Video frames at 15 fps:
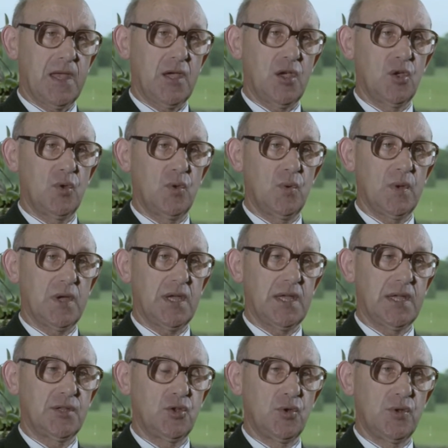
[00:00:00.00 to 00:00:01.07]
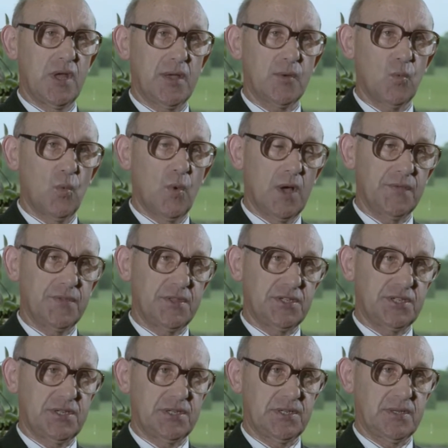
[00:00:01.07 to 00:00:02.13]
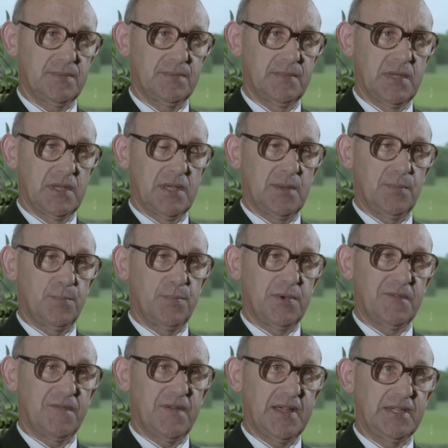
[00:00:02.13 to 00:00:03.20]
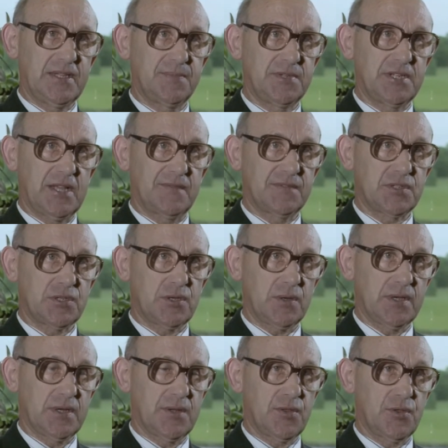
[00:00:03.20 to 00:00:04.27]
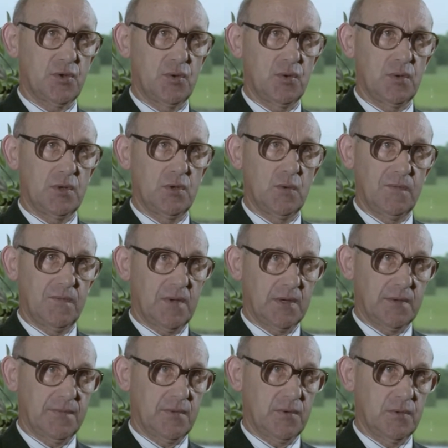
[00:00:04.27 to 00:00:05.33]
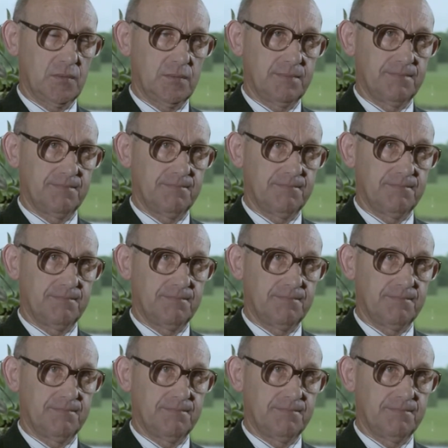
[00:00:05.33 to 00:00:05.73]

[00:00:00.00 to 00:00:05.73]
who do not want the system but find themselves stuck in it through no fault of their own.